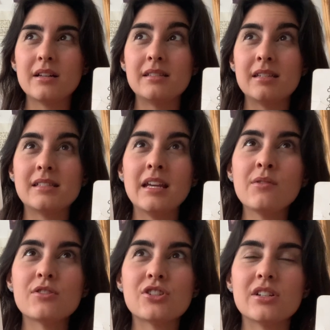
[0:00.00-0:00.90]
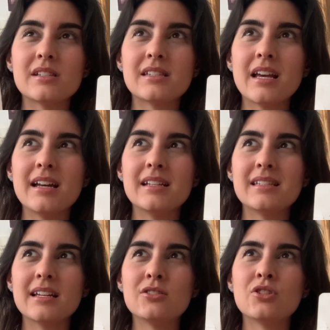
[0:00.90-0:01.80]
distinguish in a sense,
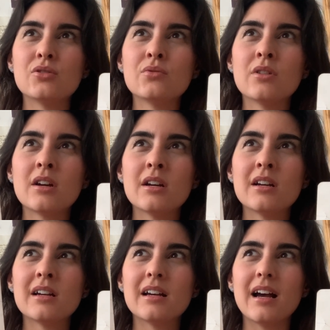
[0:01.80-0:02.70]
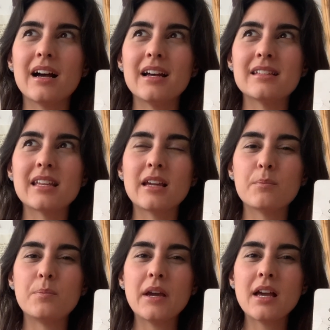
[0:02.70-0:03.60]
and to, it's
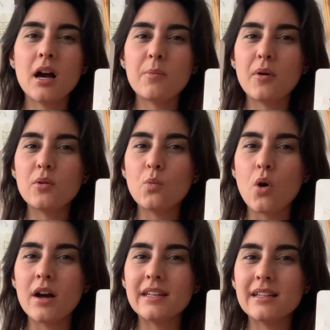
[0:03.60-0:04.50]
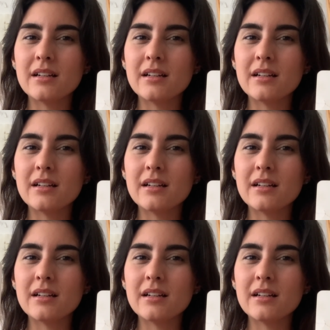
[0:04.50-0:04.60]
like, pick up on what